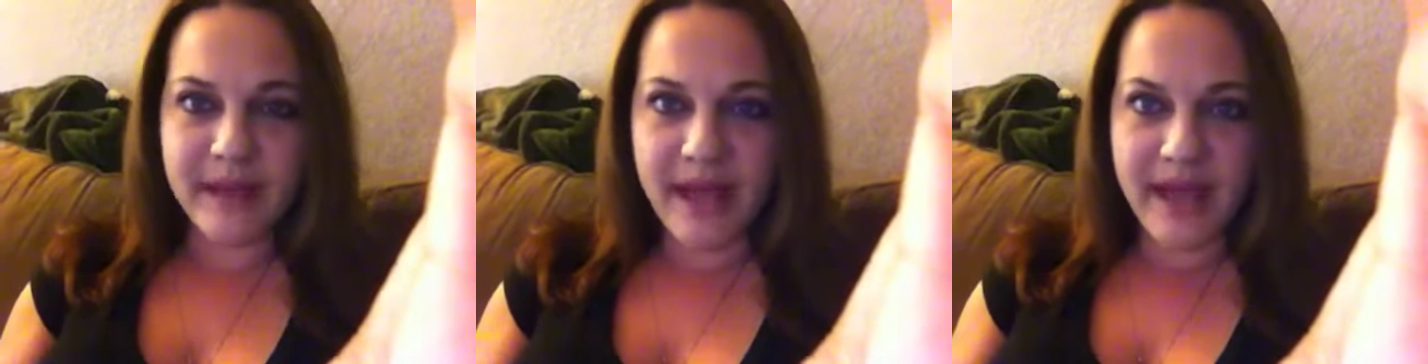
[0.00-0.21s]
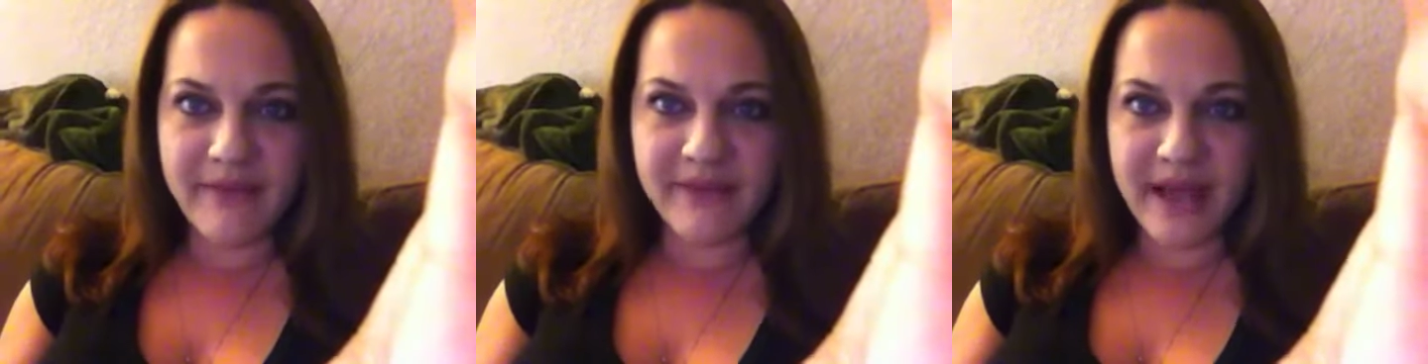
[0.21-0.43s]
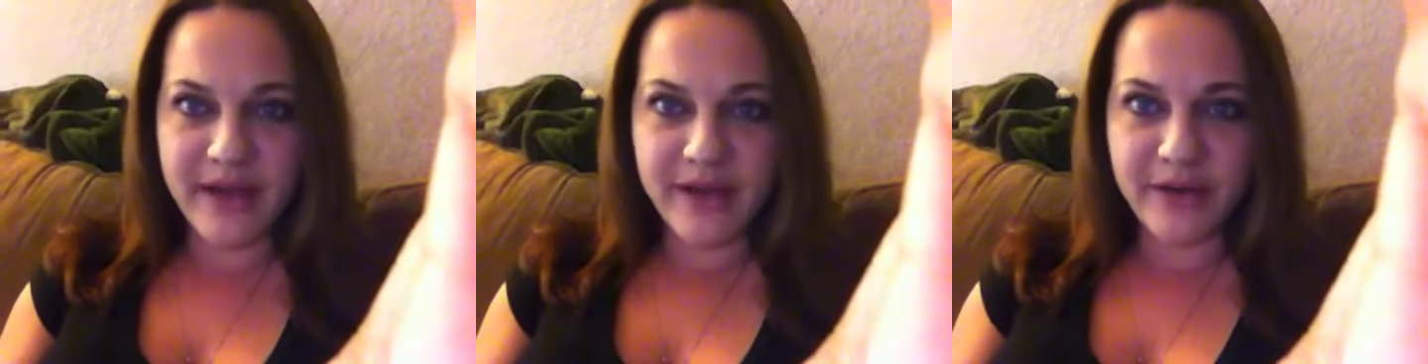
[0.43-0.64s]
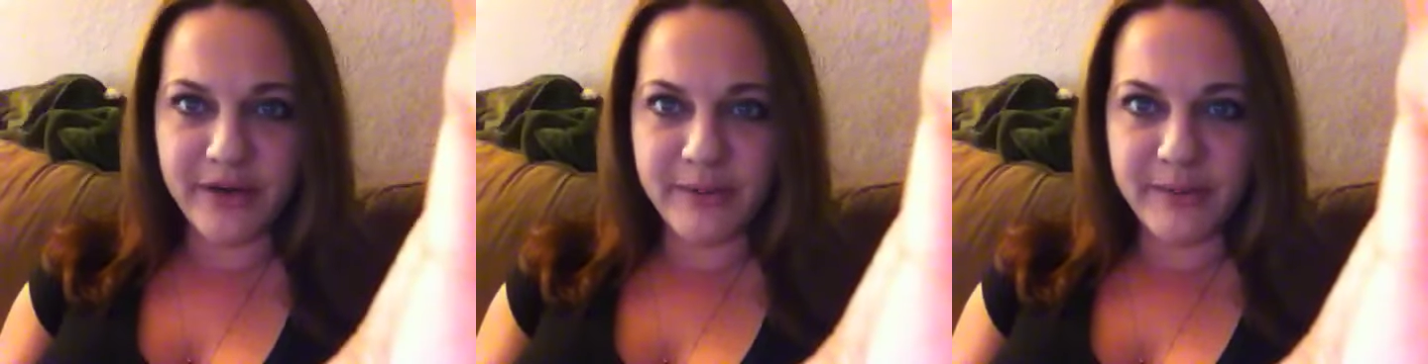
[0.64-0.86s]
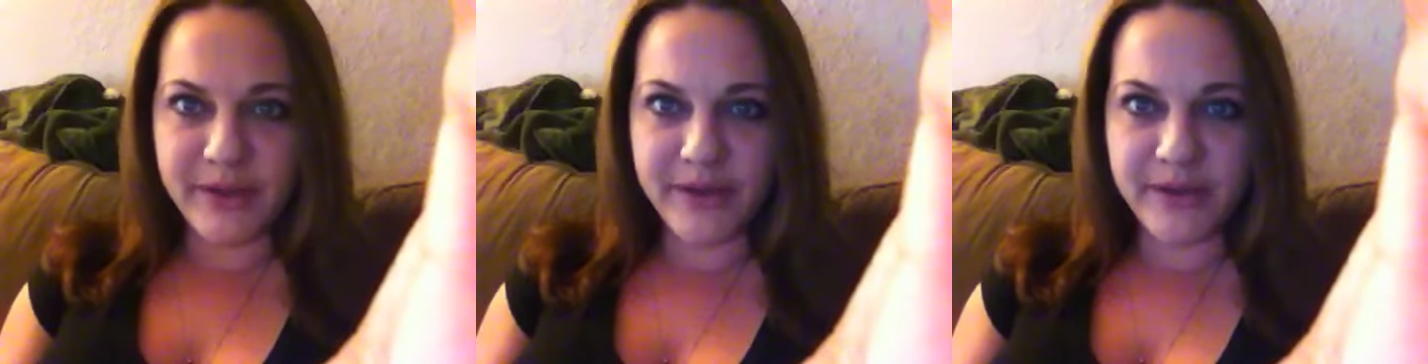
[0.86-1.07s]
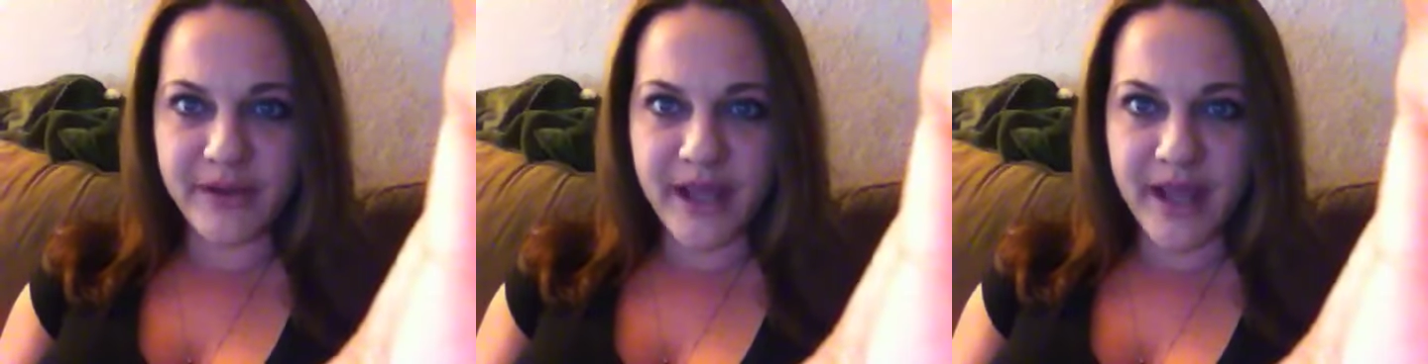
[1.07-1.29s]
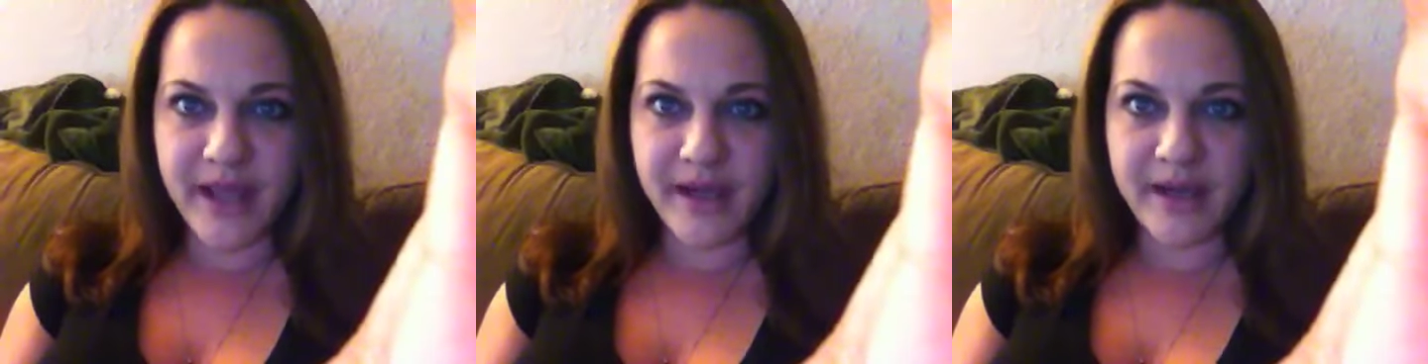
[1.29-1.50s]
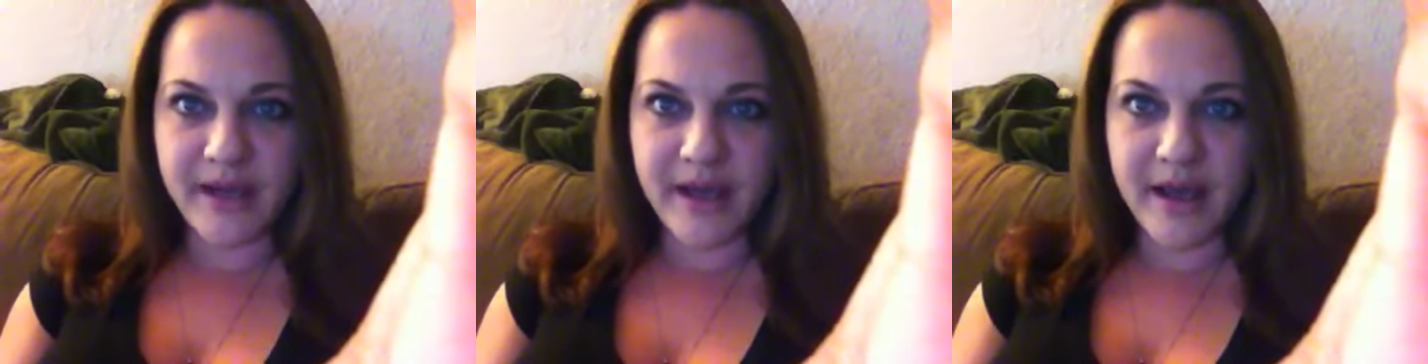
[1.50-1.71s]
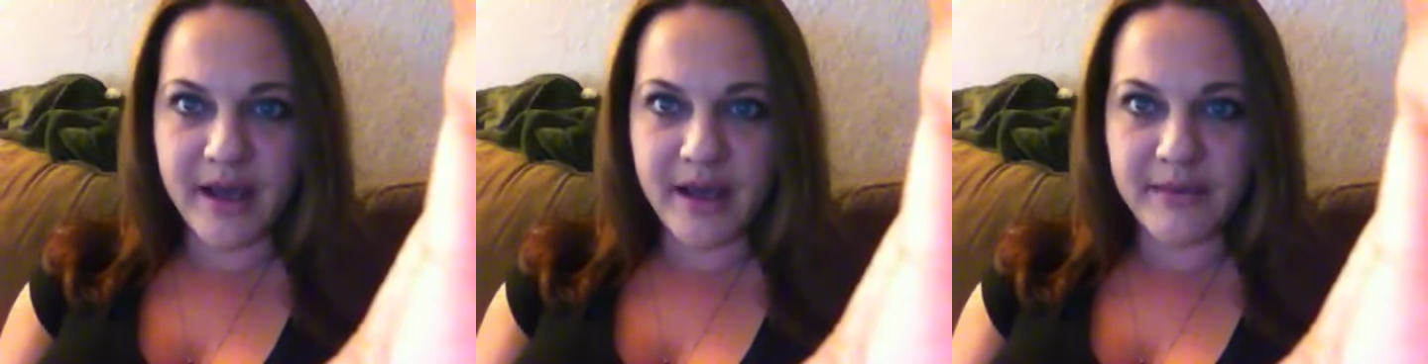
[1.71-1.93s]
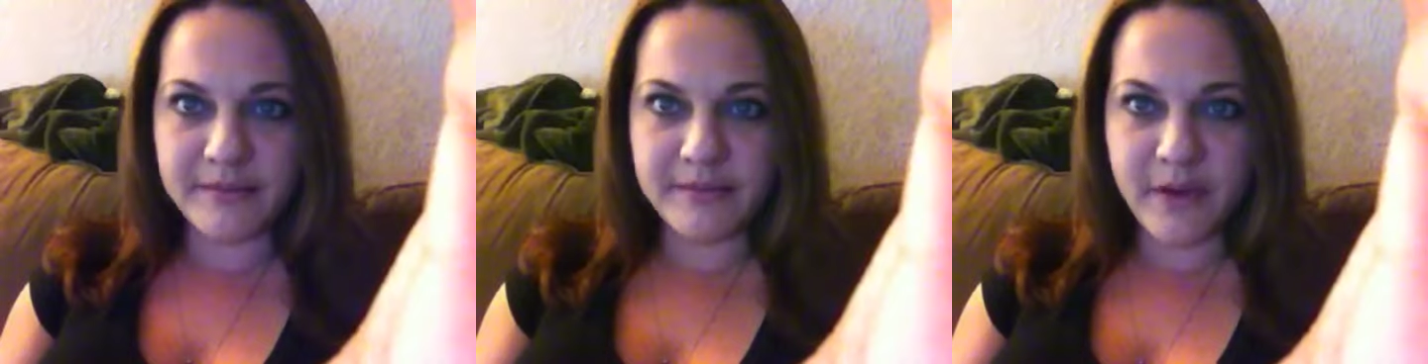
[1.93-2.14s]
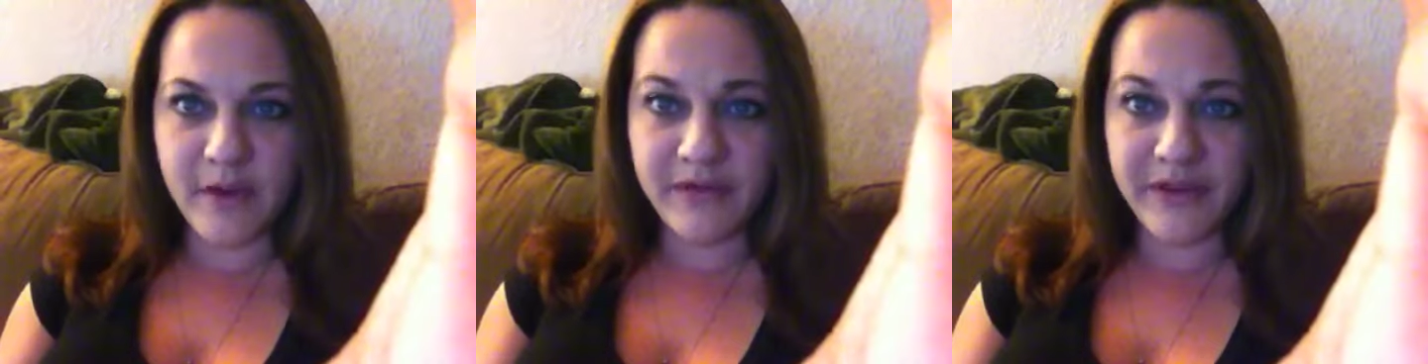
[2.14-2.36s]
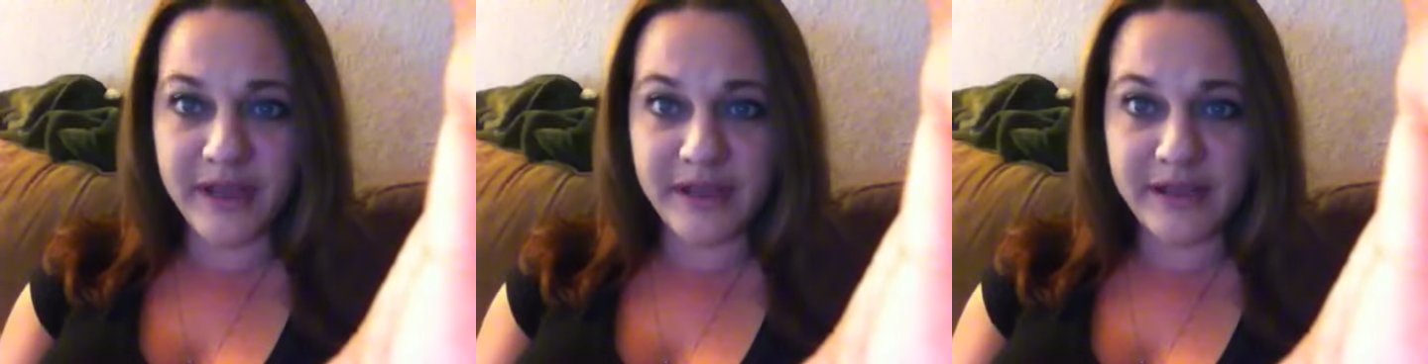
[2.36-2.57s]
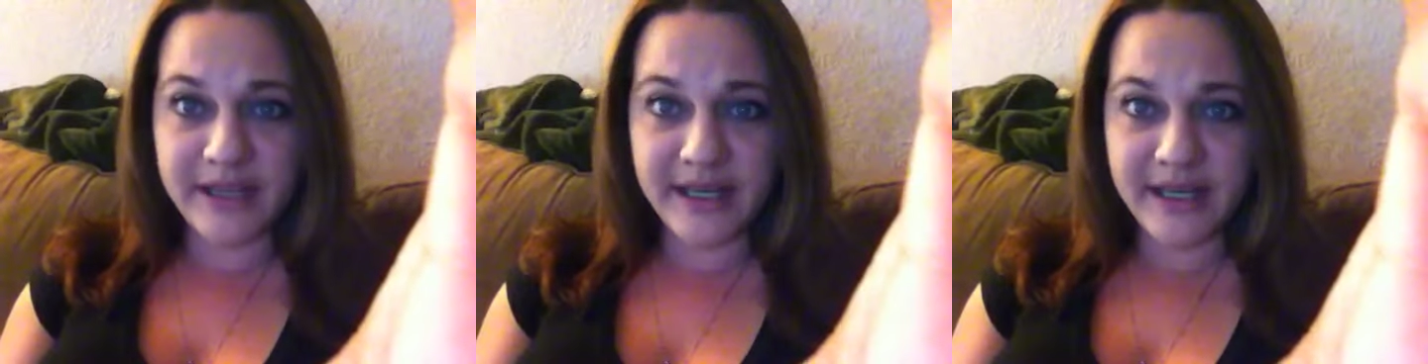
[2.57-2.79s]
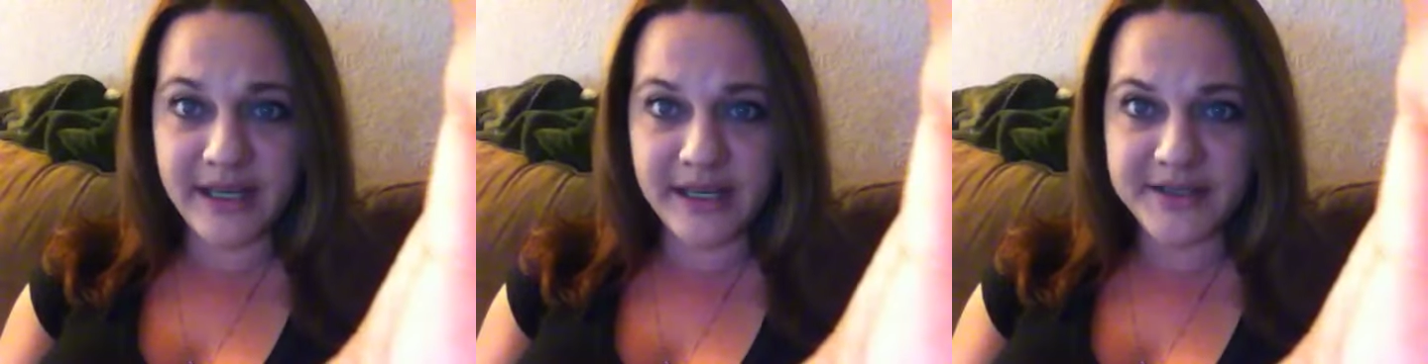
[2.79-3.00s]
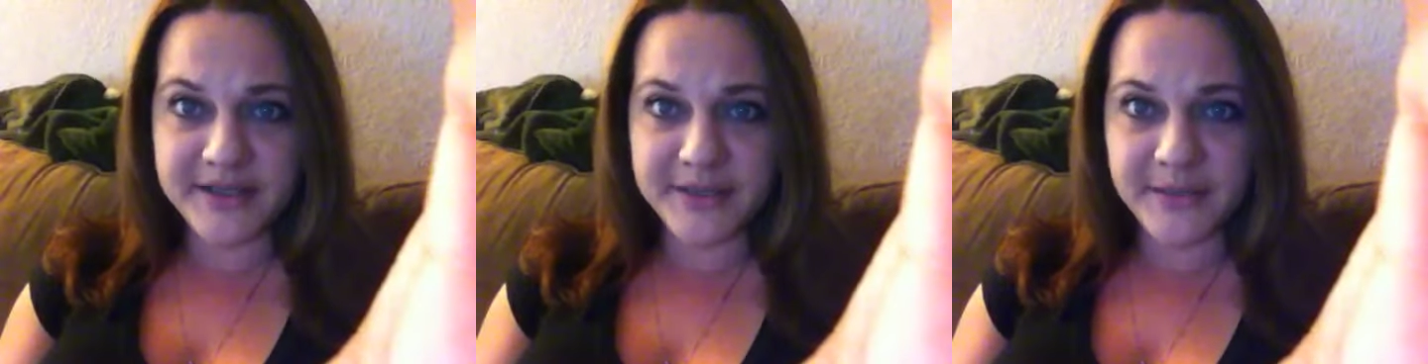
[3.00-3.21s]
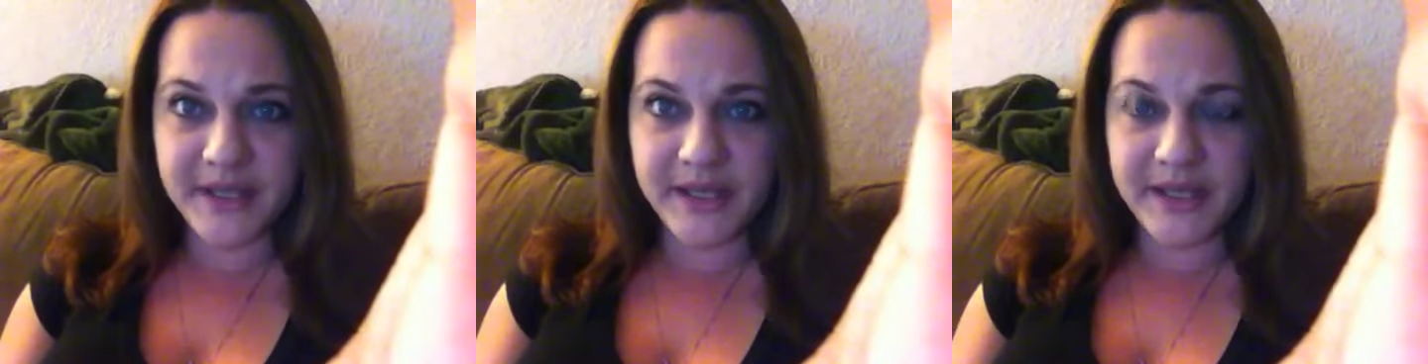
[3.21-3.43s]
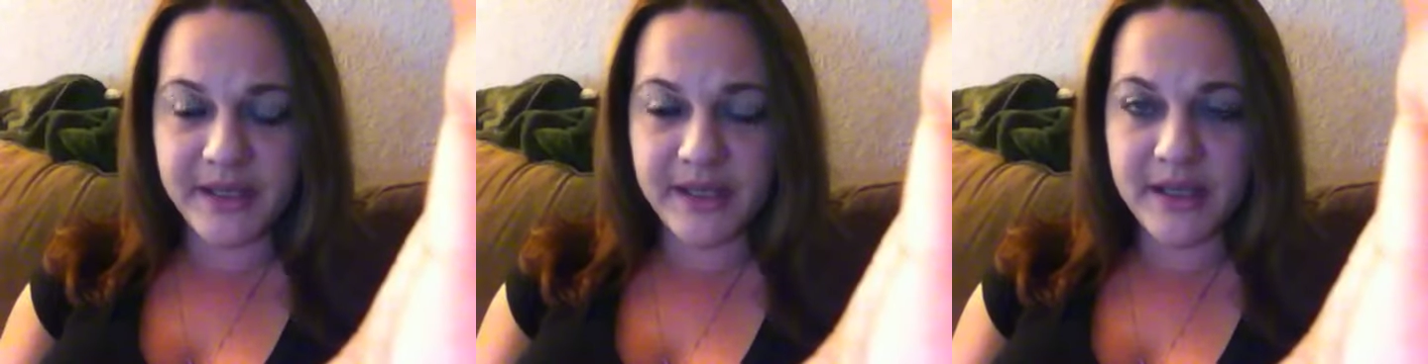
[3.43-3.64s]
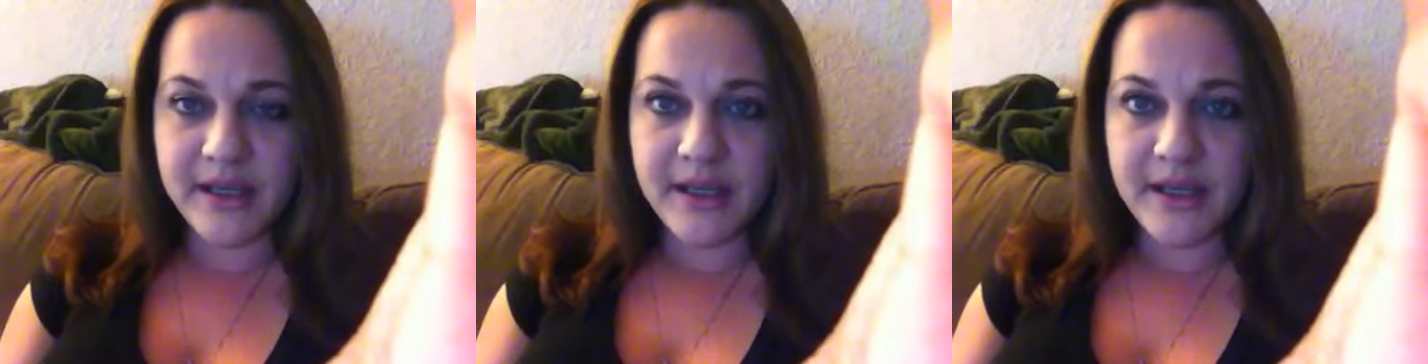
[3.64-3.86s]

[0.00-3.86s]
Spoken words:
haven't got a new computer yet. Hopefully I'll get it next week.